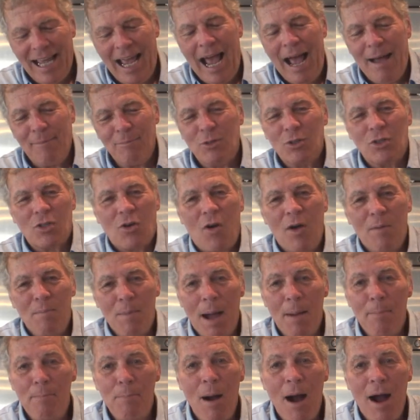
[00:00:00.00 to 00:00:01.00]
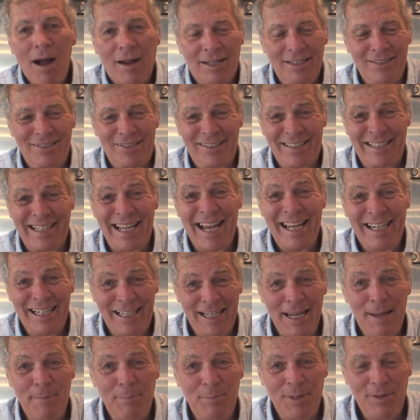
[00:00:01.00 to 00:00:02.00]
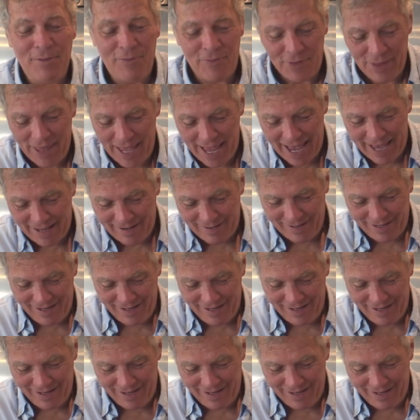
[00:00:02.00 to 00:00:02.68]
I'm sorry, my pockets are kind of empty for that.